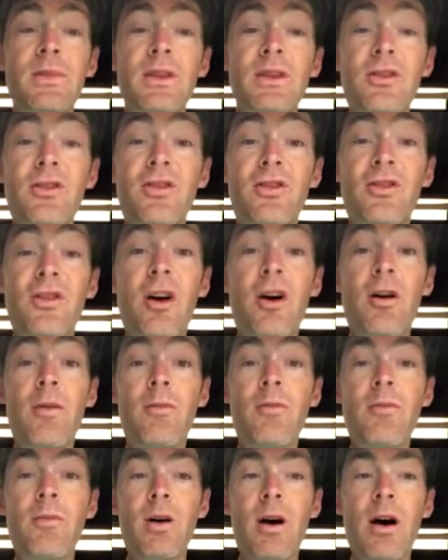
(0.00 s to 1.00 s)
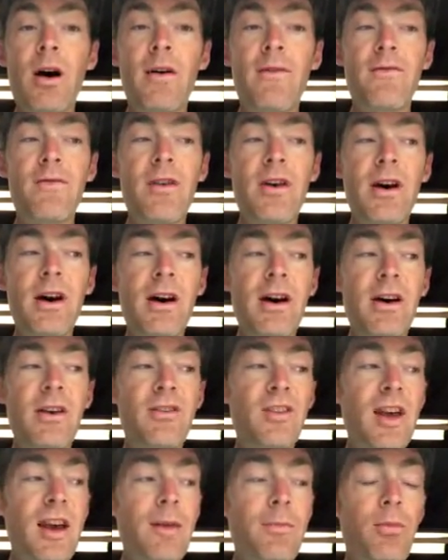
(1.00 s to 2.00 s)
some of the
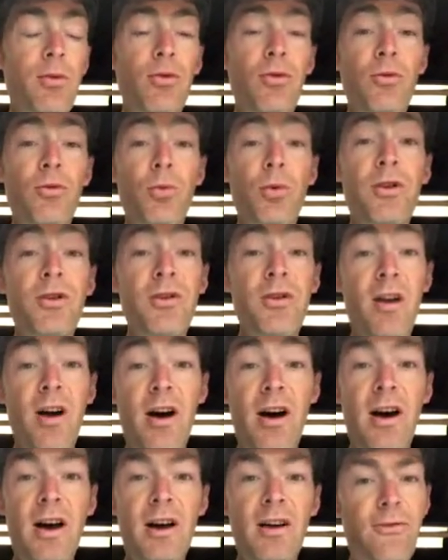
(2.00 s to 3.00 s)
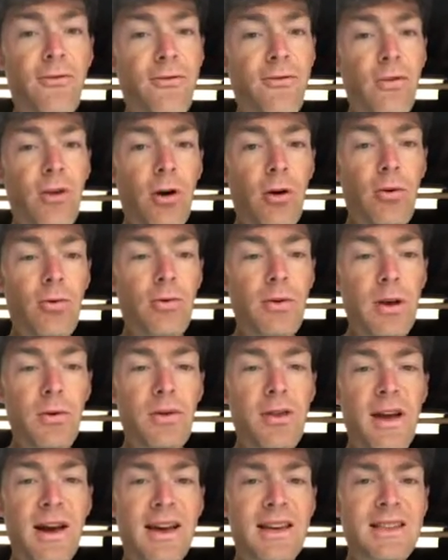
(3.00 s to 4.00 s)
samples would not float, they would
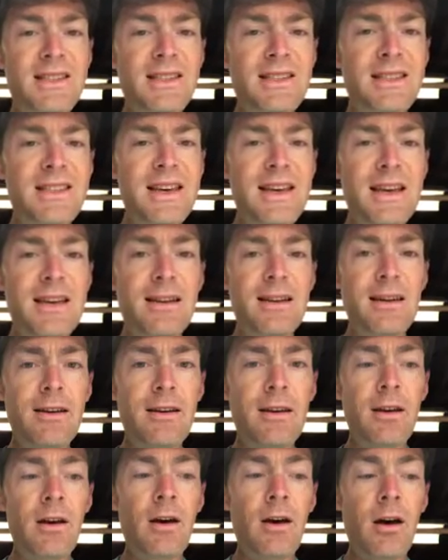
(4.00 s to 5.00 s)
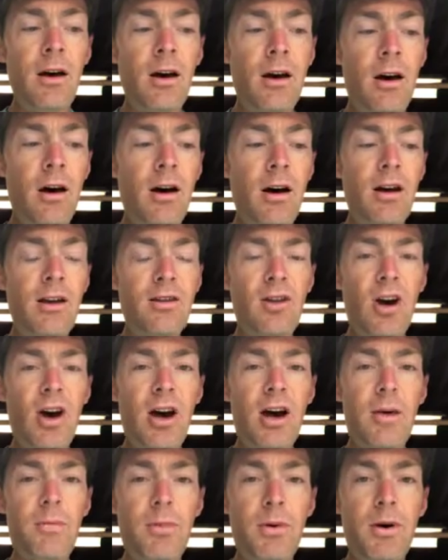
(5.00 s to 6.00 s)
not sit on
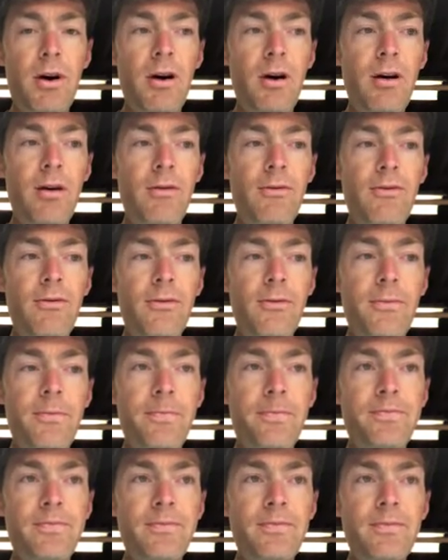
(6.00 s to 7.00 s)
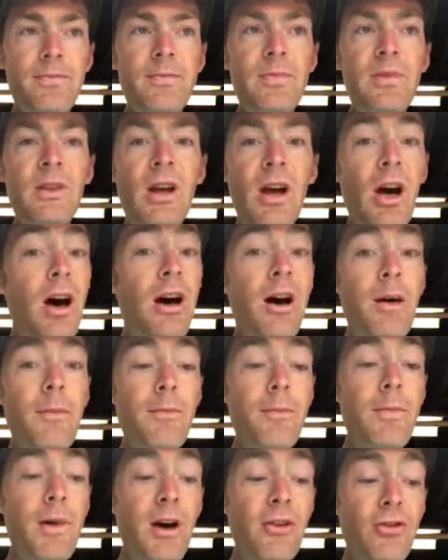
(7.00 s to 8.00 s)
top of
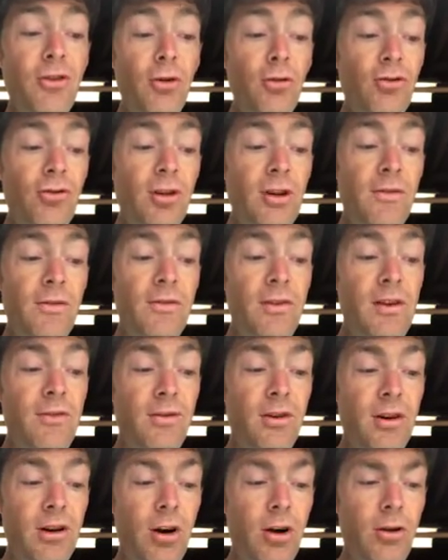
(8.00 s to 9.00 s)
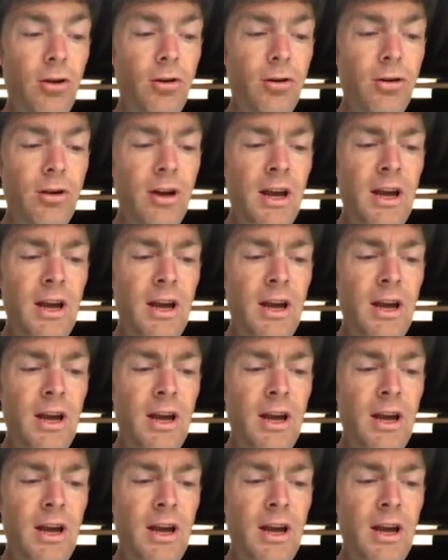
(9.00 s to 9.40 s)
a solution of a different color.